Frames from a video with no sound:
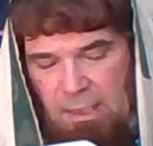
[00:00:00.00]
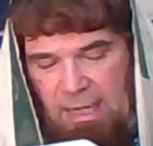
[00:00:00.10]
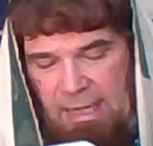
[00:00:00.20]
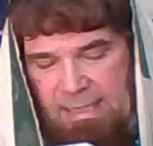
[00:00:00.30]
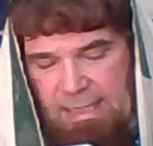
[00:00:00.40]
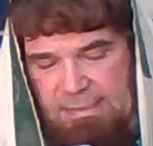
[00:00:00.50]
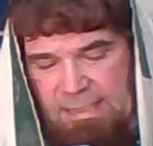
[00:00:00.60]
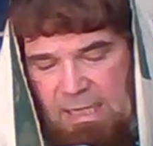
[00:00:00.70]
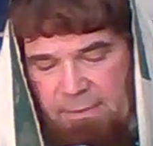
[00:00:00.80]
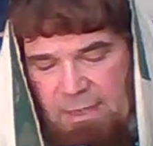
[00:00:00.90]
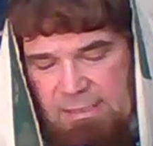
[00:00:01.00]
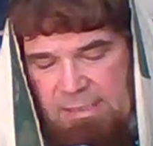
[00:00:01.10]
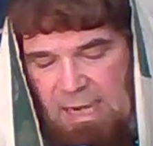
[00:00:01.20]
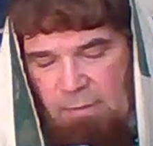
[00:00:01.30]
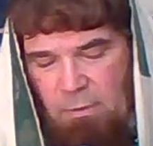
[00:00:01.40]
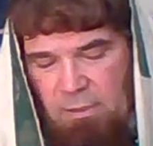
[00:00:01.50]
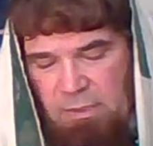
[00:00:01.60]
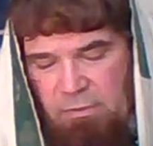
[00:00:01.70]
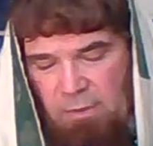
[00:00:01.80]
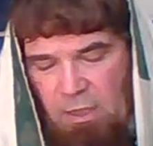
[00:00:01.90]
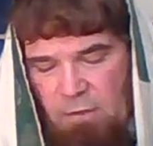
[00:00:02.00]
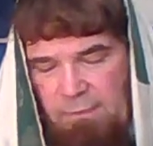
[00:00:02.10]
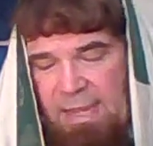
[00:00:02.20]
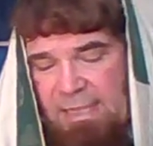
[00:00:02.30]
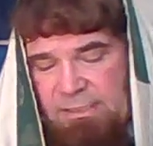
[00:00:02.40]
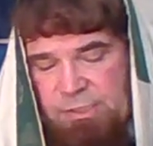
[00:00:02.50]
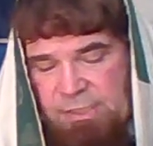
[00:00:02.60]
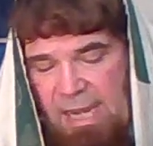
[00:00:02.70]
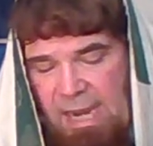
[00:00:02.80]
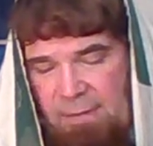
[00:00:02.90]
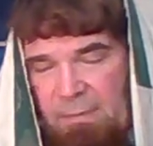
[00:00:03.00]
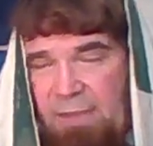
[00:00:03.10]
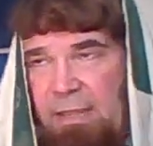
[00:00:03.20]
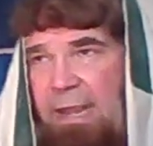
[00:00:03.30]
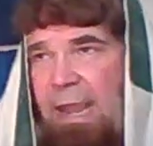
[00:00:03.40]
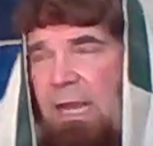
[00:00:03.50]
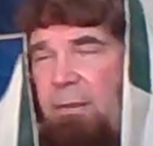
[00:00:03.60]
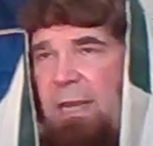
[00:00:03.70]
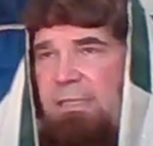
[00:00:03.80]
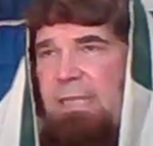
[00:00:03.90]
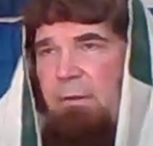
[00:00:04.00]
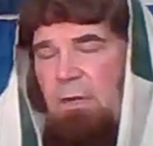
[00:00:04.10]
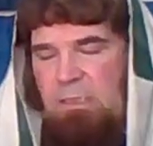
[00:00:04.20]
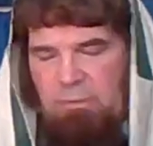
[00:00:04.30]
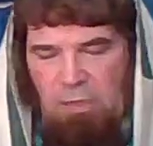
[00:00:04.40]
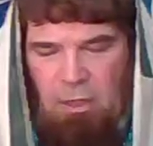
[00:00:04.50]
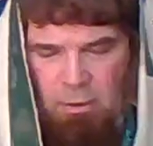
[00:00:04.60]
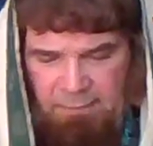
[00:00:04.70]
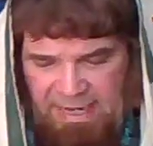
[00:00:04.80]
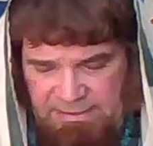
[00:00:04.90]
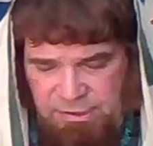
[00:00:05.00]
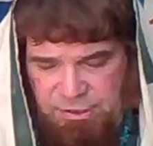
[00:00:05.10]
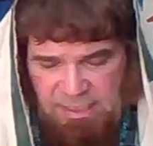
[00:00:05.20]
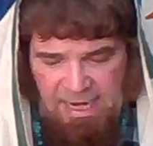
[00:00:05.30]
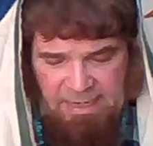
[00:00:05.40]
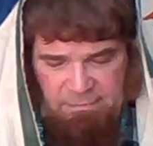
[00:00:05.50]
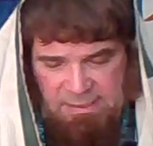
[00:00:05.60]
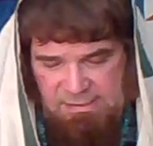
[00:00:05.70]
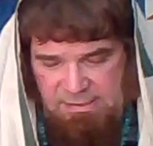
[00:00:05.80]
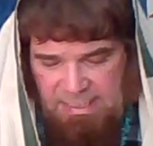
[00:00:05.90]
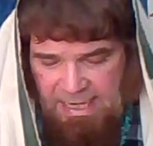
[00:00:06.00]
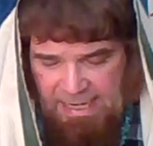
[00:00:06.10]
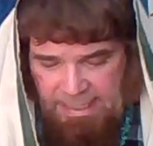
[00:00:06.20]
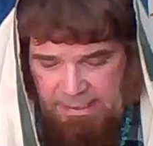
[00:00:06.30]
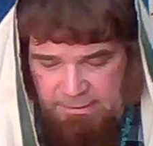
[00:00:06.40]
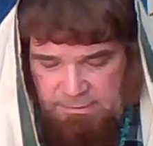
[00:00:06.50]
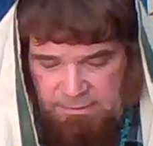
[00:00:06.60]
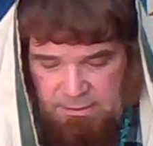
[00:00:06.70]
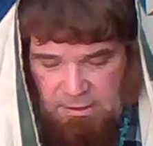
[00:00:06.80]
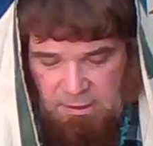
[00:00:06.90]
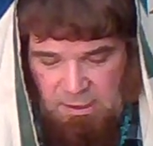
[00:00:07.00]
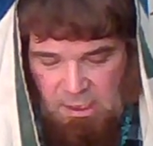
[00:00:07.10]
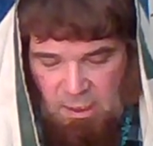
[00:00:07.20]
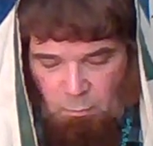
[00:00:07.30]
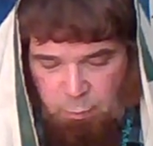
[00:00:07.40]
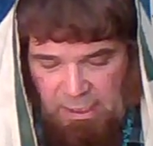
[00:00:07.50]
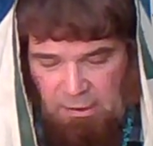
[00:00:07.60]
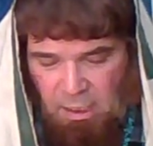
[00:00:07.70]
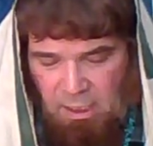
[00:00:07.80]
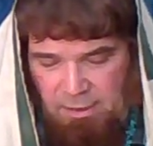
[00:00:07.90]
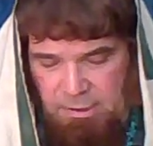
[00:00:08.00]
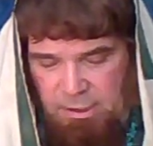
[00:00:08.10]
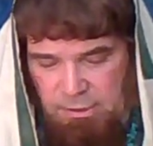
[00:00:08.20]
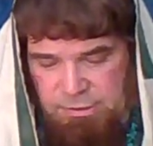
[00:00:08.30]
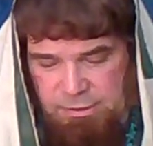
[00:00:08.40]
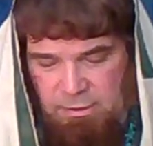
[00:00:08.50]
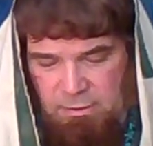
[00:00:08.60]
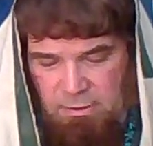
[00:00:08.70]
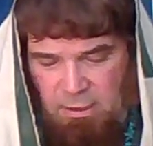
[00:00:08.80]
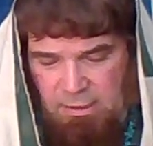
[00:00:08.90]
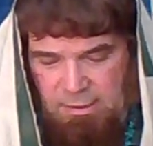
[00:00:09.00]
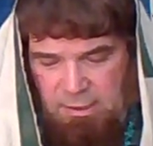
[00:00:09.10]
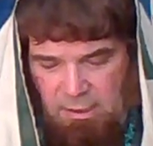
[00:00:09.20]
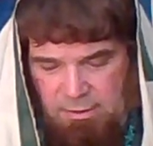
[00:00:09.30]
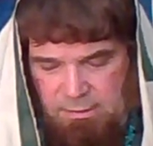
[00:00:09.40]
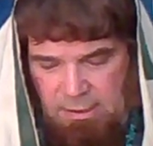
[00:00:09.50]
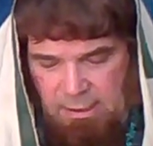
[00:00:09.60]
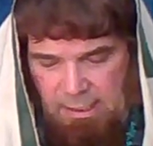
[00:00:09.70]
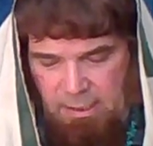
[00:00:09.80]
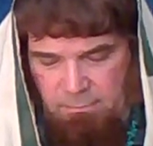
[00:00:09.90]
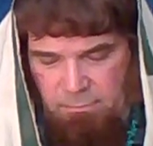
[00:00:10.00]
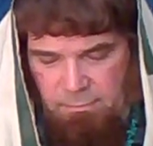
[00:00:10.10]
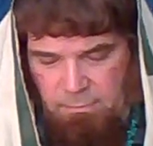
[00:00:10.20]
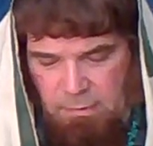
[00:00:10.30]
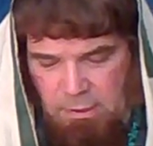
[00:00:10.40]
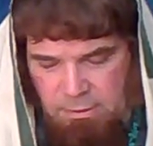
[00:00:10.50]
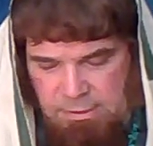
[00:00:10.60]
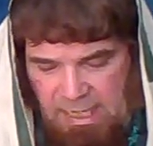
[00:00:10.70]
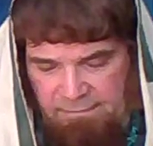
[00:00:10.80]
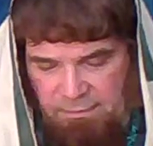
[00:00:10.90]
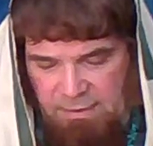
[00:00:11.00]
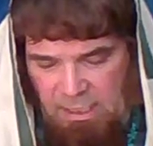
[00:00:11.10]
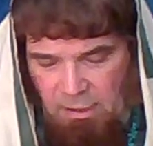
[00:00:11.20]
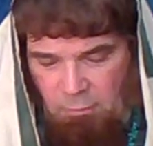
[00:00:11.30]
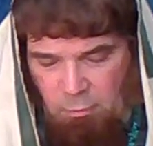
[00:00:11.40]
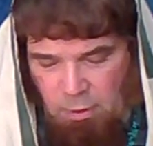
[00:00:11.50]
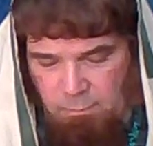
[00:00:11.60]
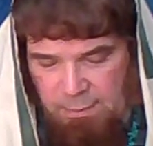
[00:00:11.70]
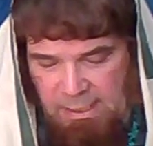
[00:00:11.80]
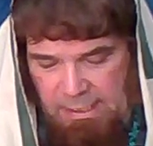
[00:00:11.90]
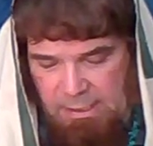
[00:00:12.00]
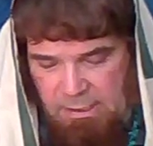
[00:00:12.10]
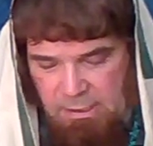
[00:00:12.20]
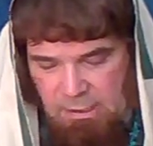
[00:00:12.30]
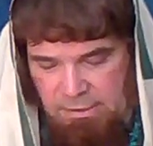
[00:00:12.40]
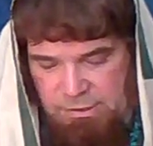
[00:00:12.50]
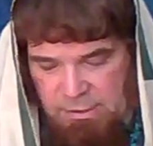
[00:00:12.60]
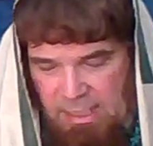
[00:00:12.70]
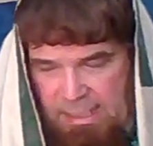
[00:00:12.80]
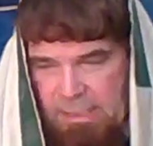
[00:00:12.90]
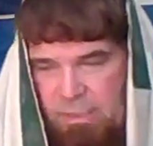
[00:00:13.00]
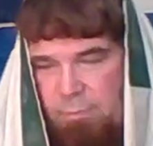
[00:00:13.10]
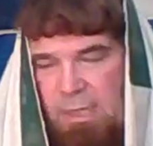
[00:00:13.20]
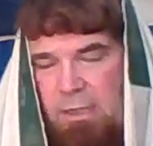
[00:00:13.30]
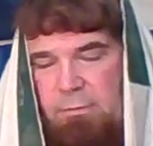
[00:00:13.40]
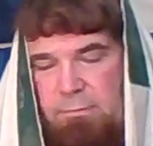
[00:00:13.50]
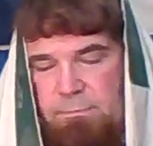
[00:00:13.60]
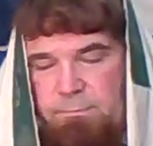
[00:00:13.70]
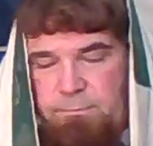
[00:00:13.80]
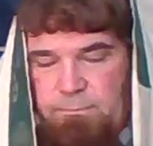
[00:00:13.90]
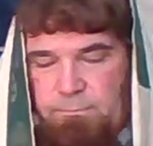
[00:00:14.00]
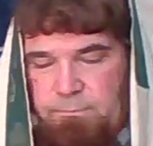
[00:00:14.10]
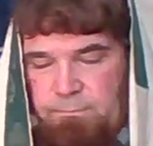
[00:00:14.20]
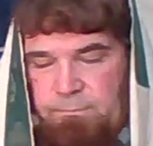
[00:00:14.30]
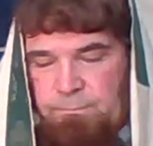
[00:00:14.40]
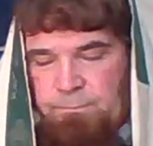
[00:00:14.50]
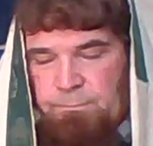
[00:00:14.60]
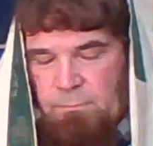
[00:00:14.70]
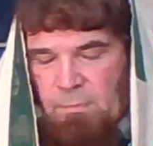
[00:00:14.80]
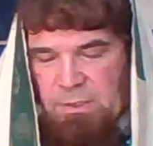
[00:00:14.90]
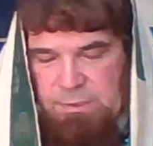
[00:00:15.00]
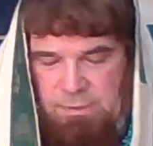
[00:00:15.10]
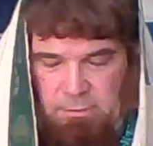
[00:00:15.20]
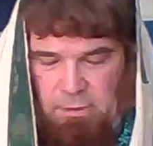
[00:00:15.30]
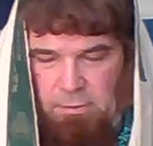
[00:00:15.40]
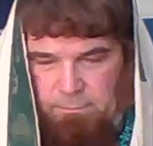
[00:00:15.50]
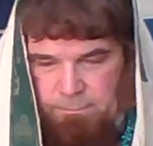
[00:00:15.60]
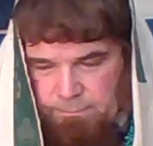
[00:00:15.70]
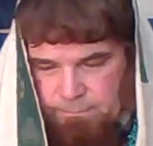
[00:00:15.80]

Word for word: and his enemies I will clothe in shame, and the enemies I will clothe in shame this day. But on Yeshua, on, on him, David, there will be a shiny crown. Shalom.